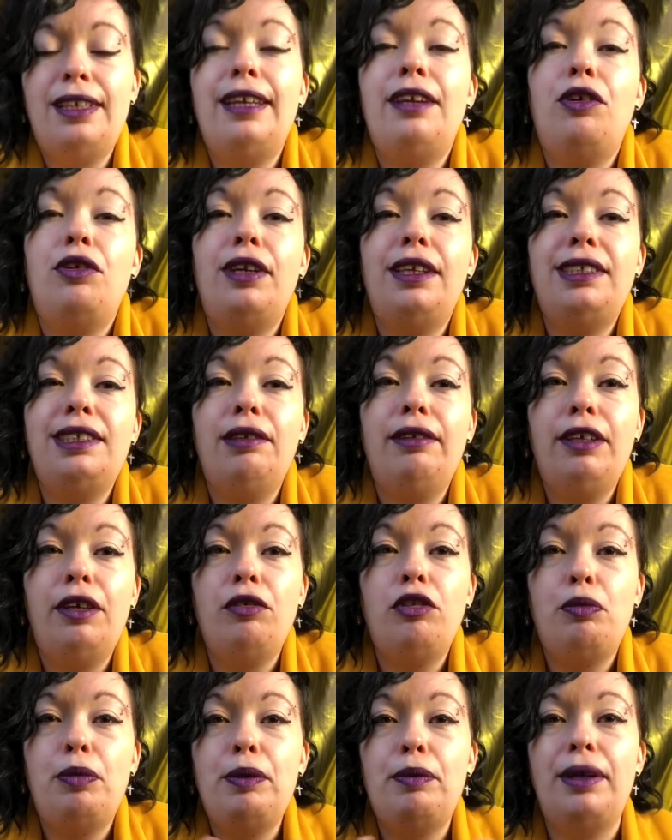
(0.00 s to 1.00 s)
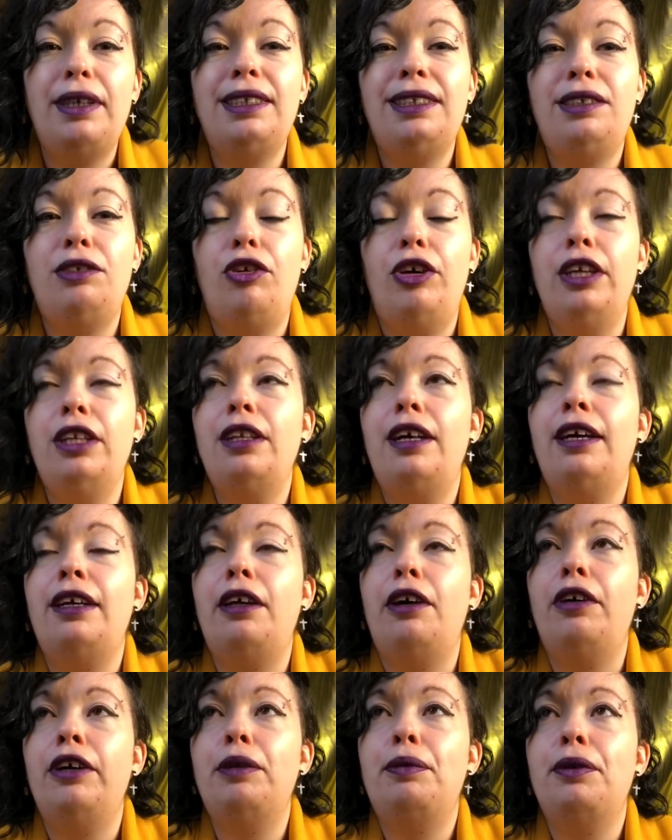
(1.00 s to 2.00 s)
they're not necessarily going to be my style. And
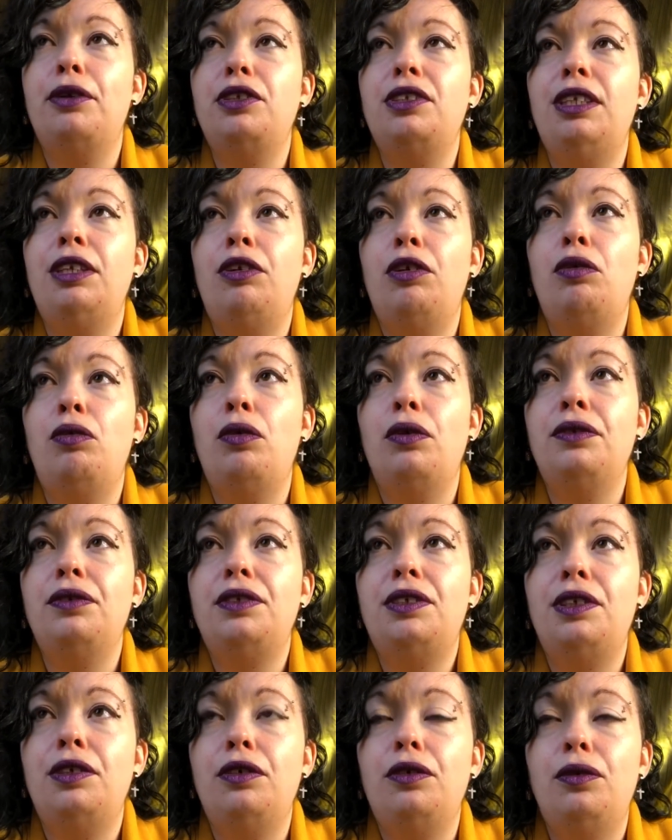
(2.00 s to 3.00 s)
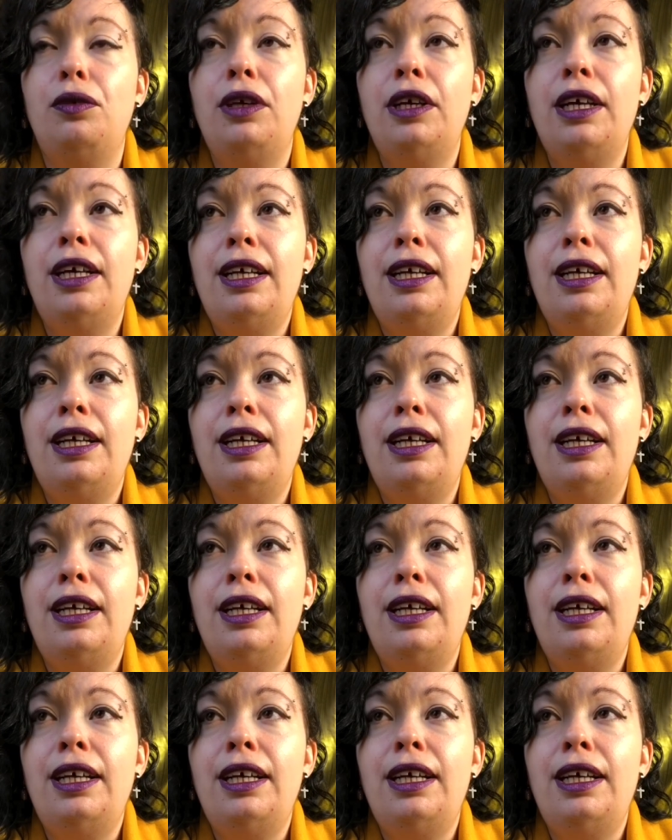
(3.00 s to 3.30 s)
I personally don't want to,